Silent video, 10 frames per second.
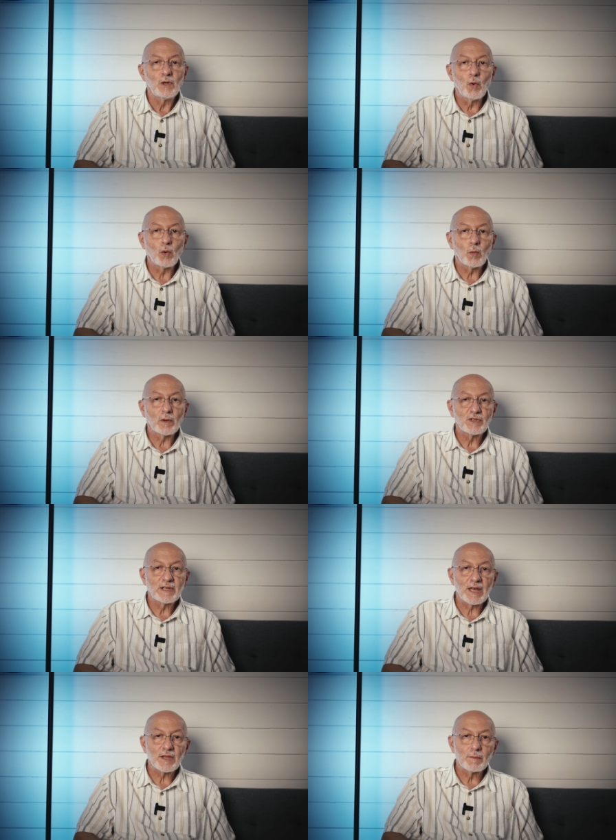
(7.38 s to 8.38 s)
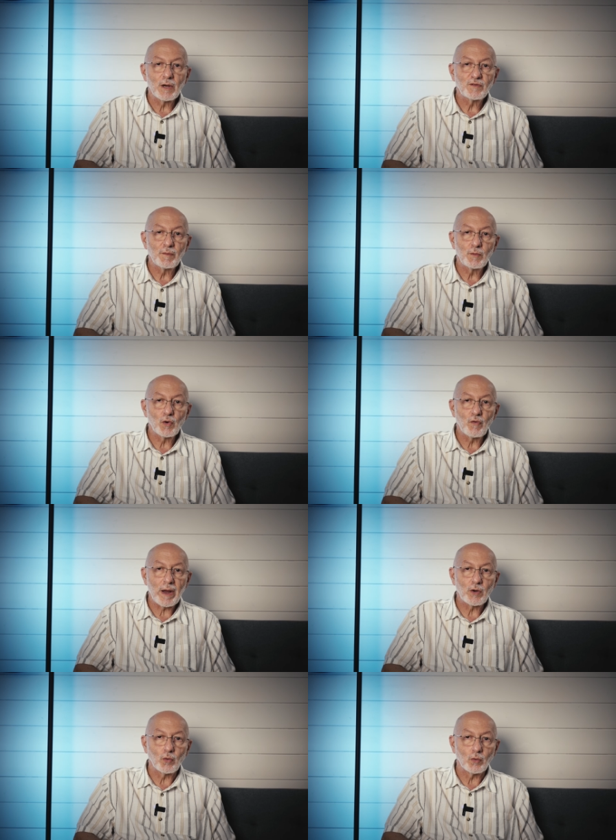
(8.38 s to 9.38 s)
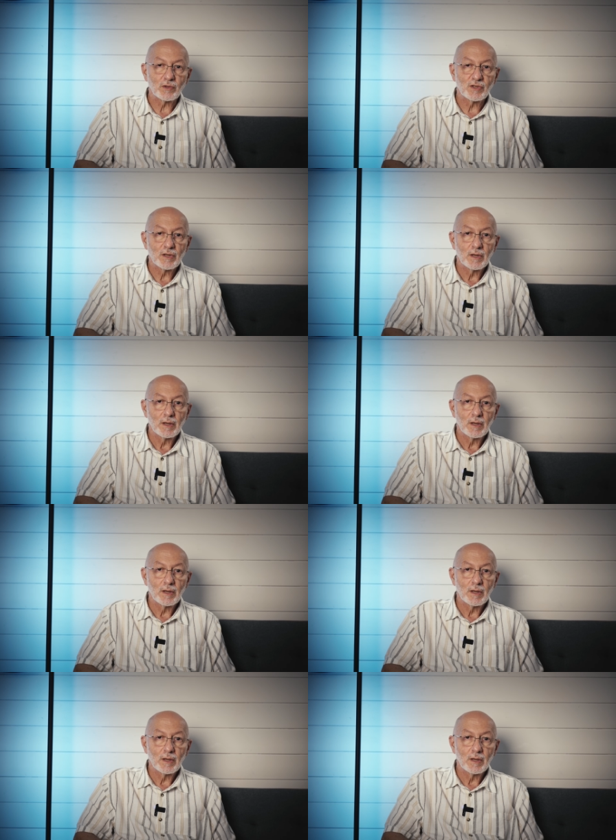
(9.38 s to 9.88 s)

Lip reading: all want to get the most from your records.